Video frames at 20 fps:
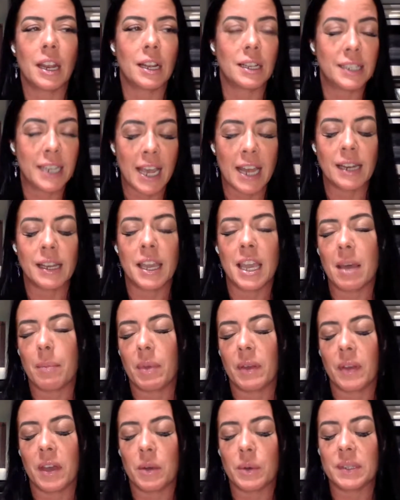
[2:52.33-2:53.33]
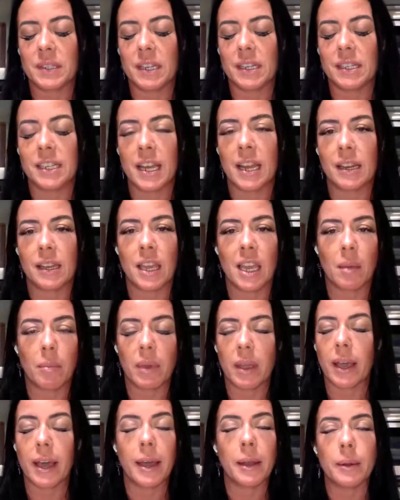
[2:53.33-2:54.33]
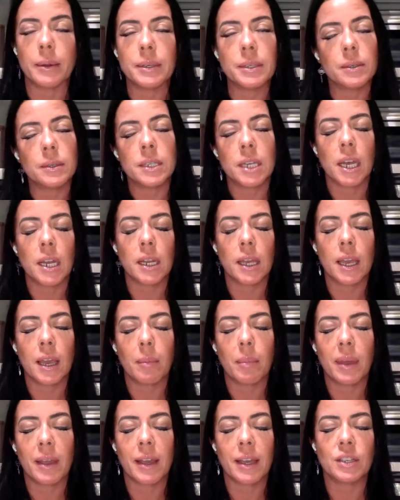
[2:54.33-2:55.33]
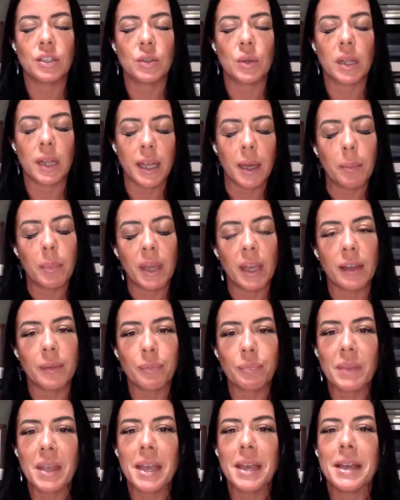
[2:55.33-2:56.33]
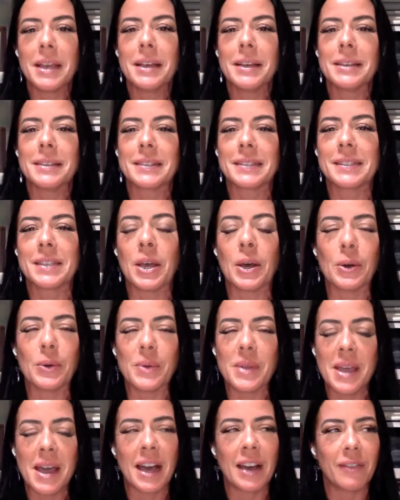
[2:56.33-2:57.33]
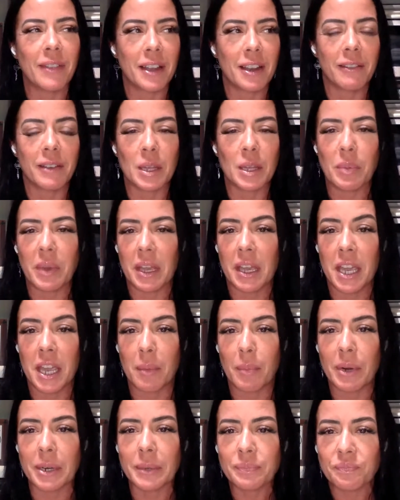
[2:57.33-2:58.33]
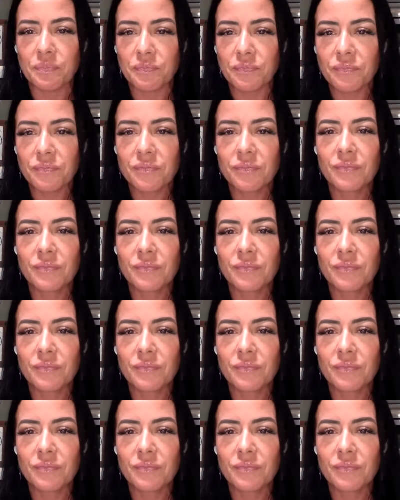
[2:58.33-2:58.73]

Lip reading: In tent camping. They always did tent camping. I don't do tent camping. I do glamping. So we have like a really big camper.